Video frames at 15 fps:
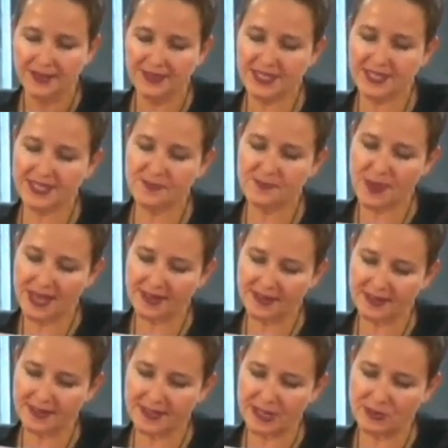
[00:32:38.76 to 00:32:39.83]
In this
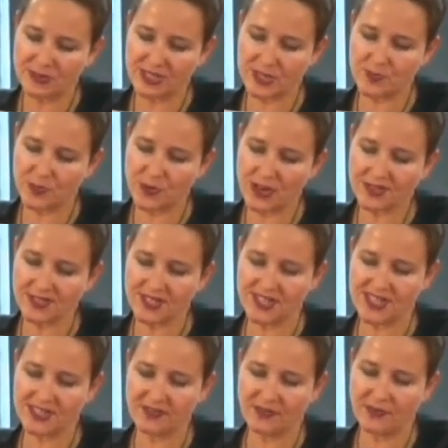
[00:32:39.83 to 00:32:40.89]
dependence and
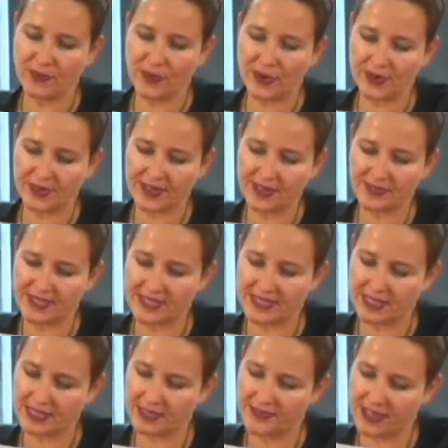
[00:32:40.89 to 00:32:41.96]
reciprocity of work and the
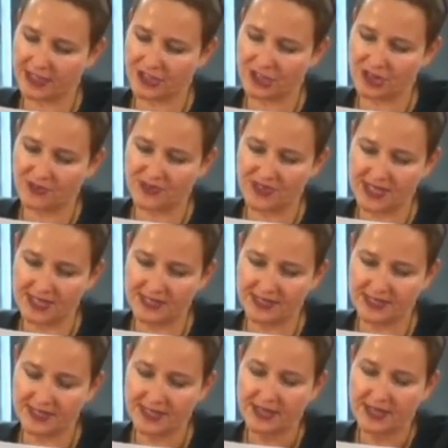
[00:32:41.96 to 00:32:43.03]
satisfaction of
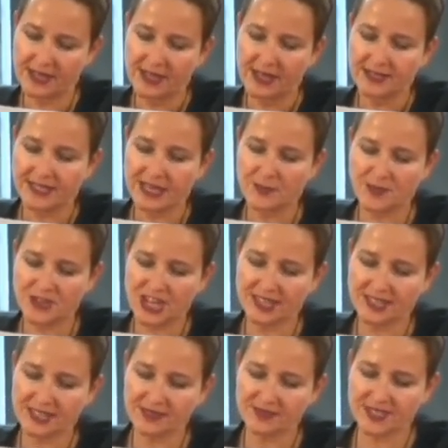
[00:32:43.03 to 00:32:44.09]
needs,
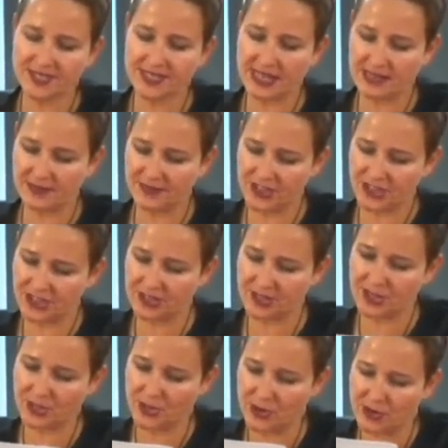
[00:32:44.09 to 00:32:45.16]
subjective
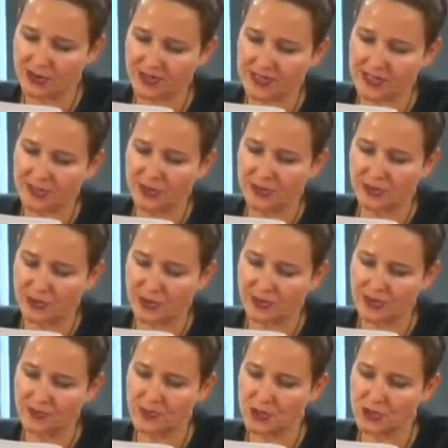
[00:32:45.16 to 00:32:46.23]
selfishness turns into a
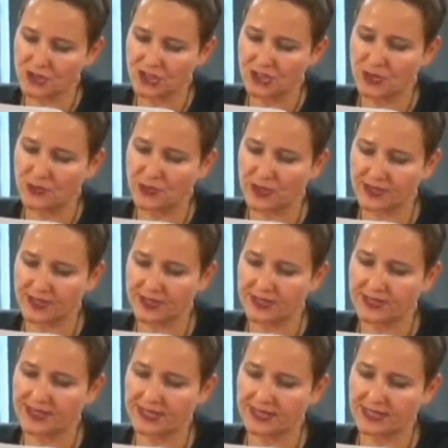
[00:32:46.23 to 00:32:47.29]
contribution towards
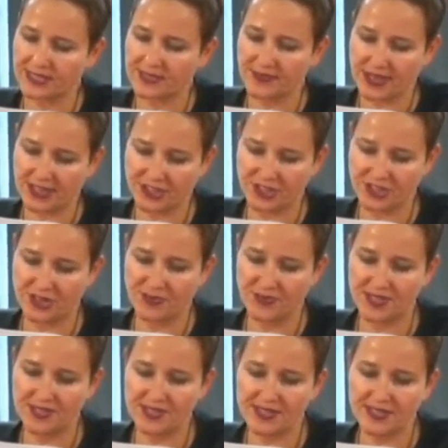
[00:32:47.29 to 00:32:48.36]
the satisfaction
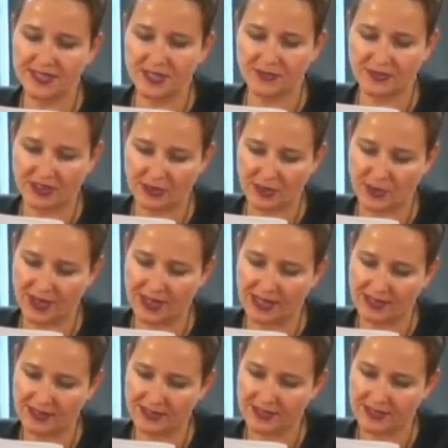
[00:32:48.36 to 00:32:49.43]
of the needs of everyone
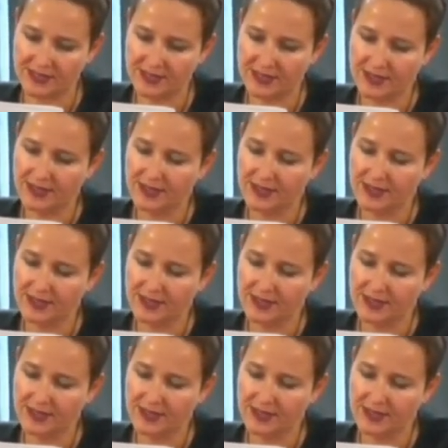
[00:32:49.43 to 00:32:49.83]
else,